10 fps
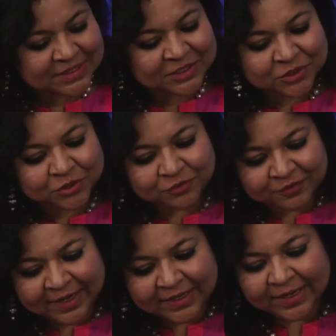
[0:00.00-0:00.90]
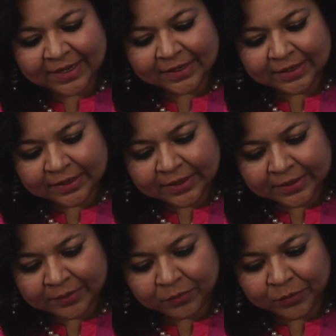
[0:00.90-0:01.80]
Singh, do you find that
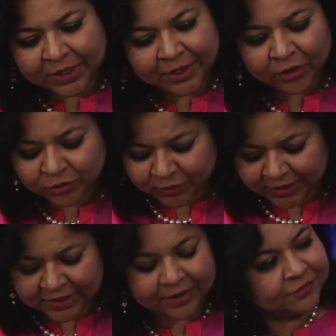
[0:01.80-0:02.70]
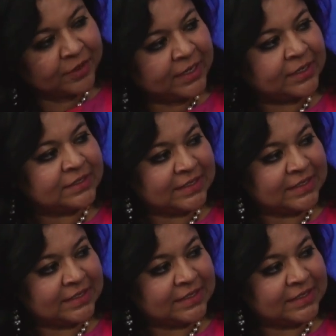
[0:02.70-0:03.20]
we are not doing enough in